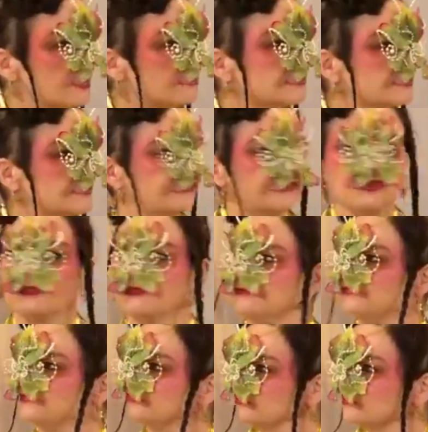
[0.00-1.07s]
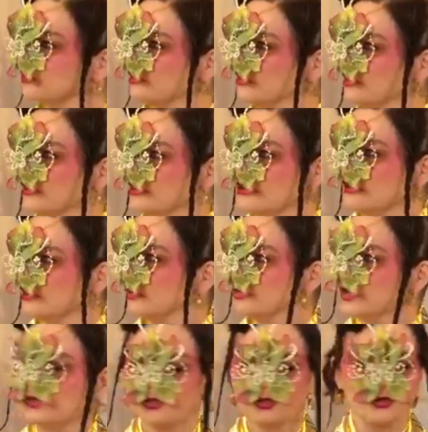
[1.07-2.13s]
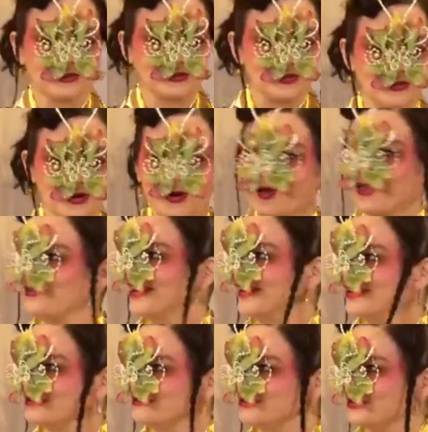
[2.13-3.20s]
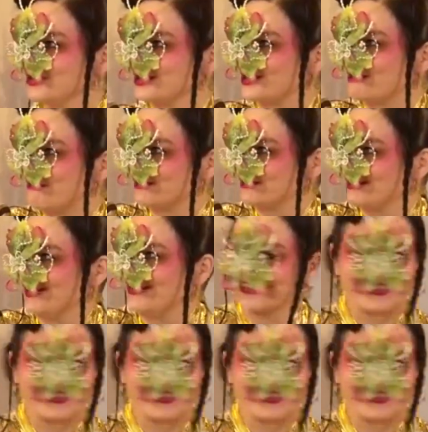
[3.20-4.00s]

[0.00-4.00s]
different, like we could do another interview just about that.